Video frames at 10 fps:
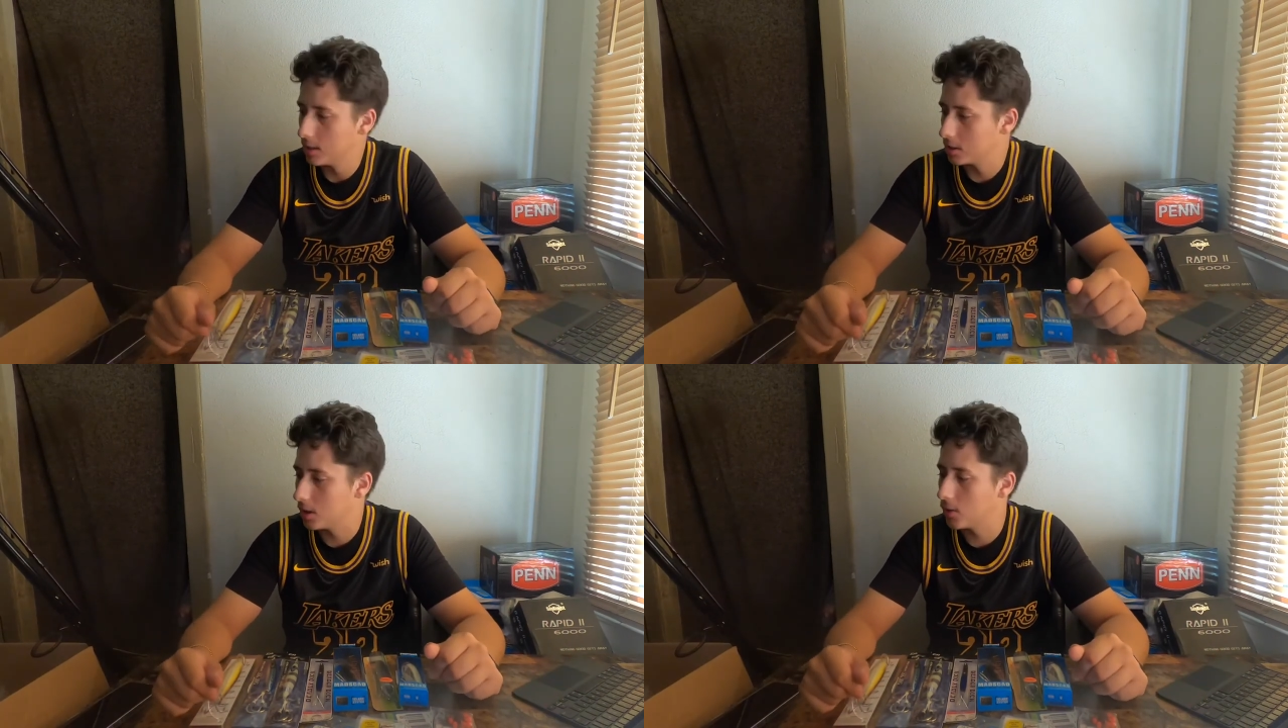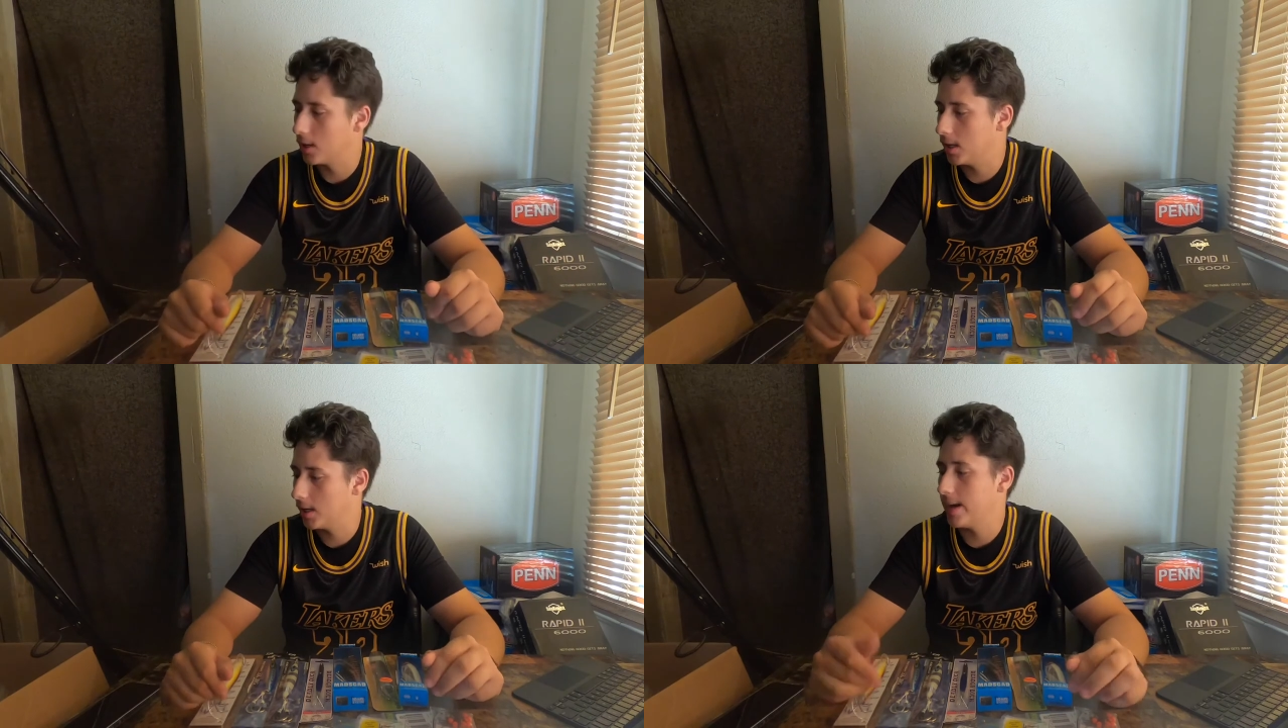So
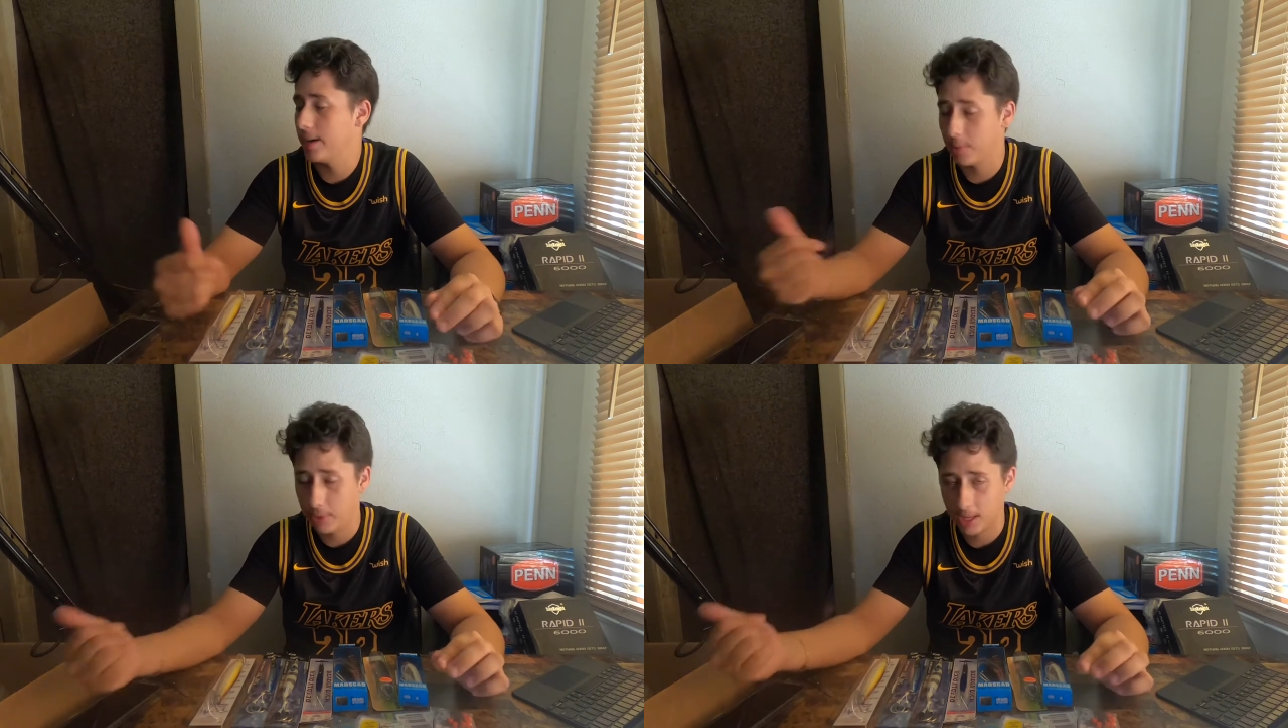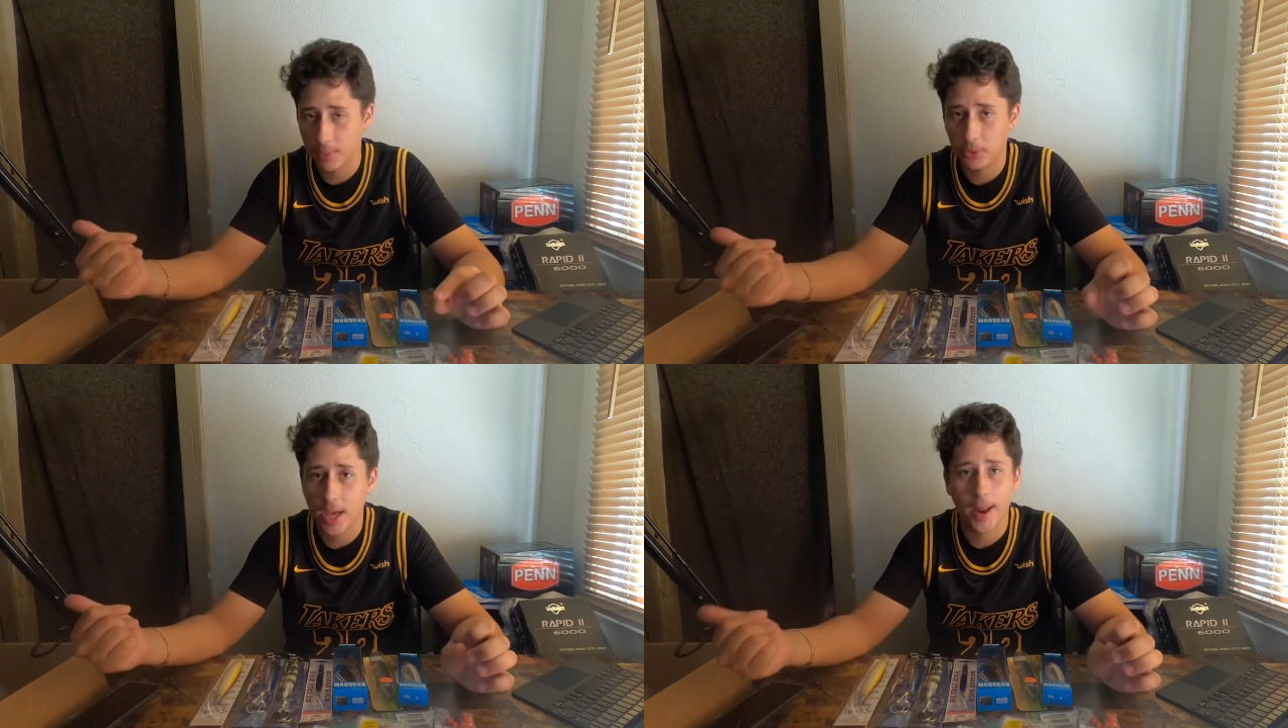I did pick
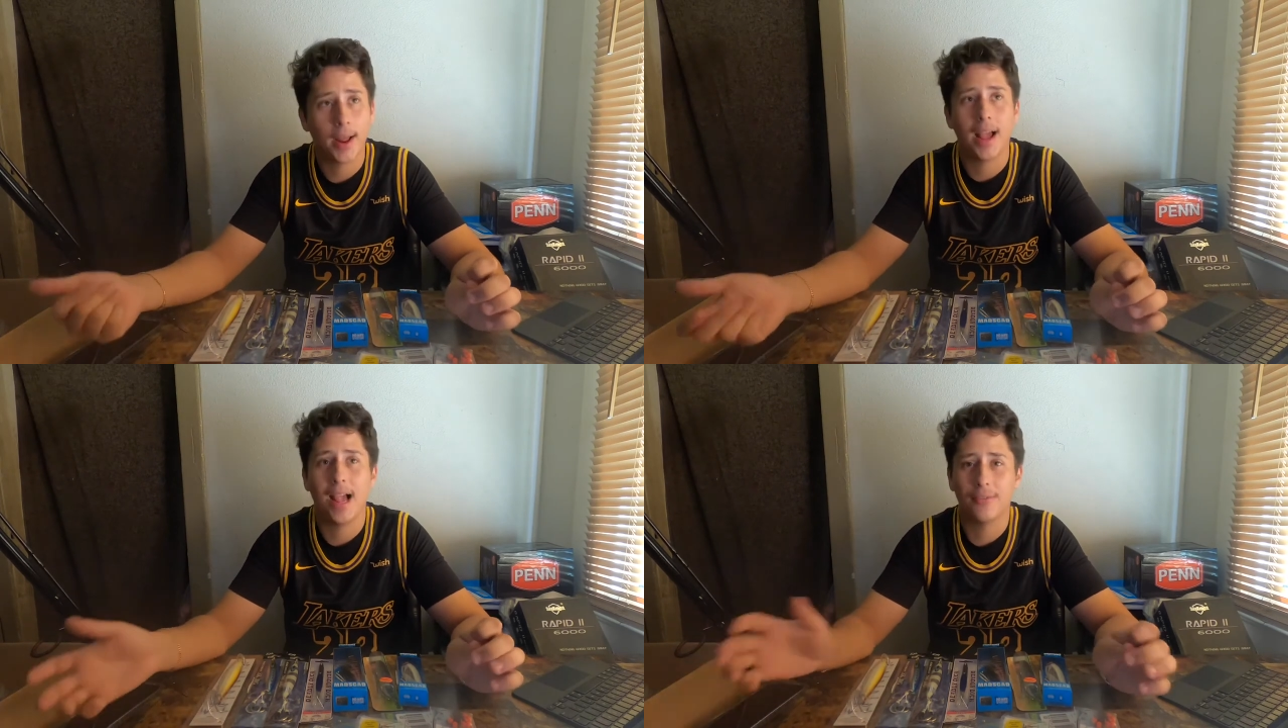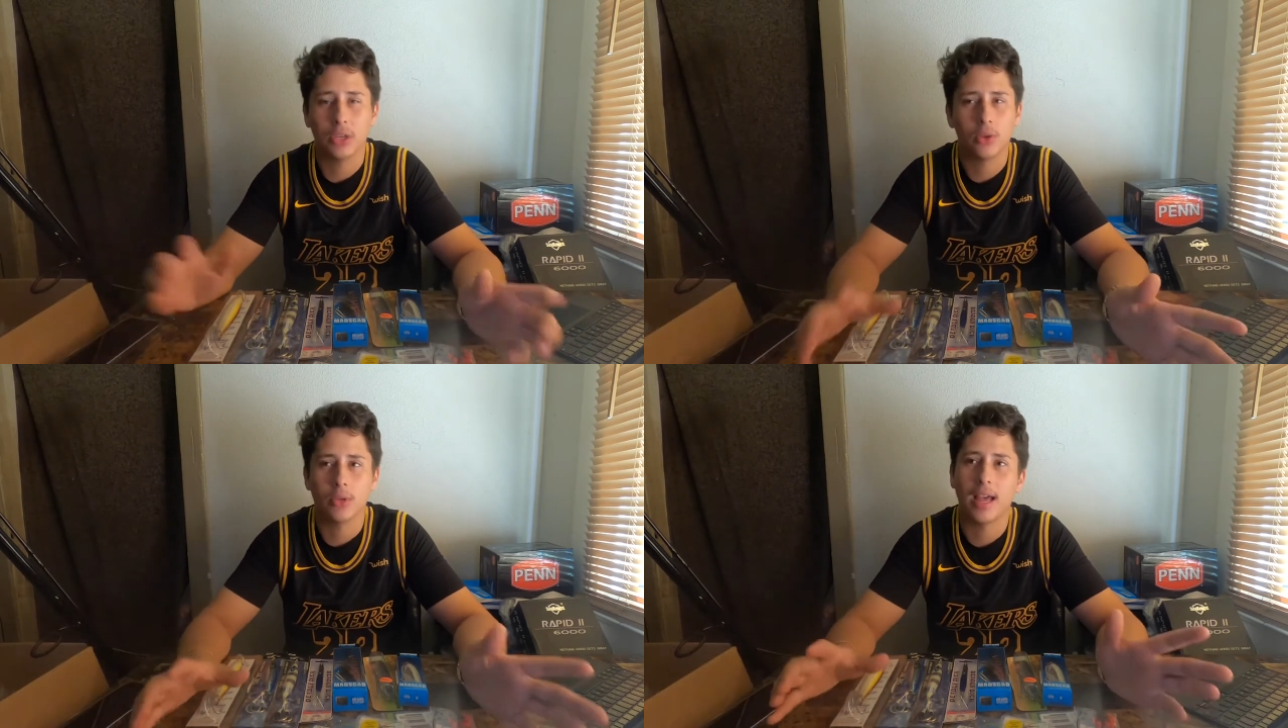up that. I haven't
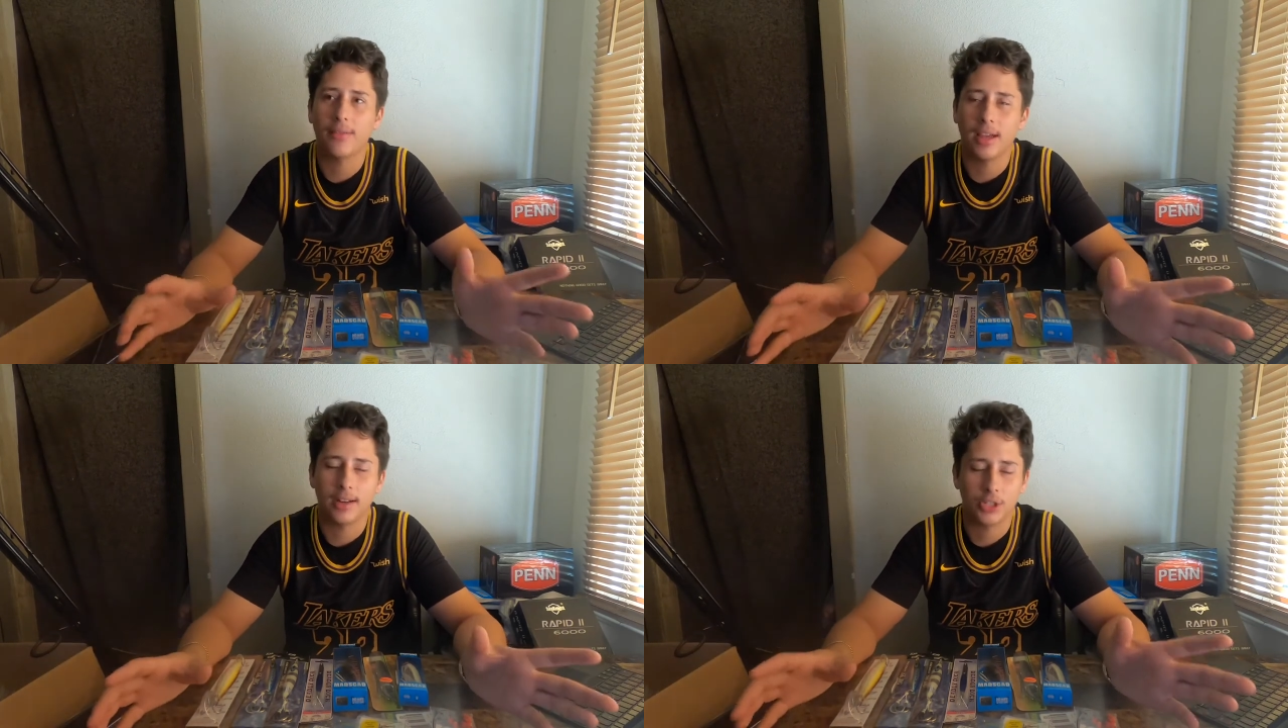had